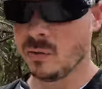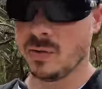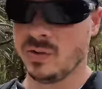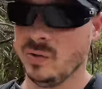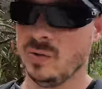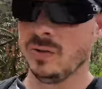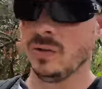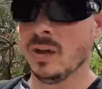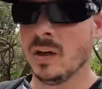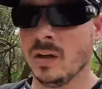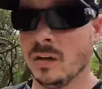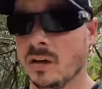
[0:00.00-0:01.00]
We're doing
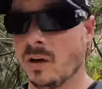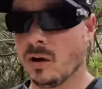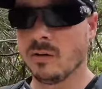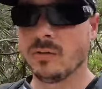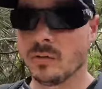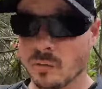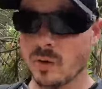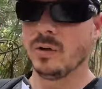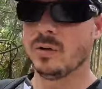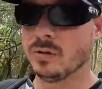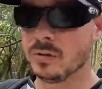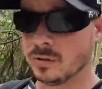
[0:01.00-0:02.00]
Carnival,
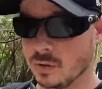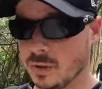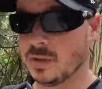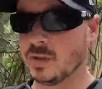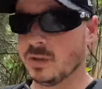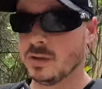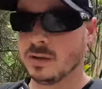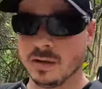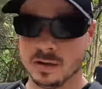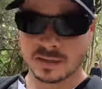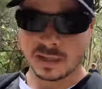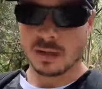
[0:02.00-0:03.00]
Royal, Norwegian,
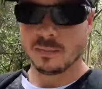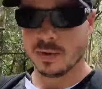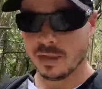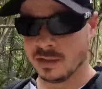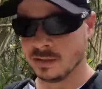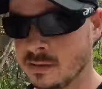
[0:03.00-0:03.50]
and Celebrity.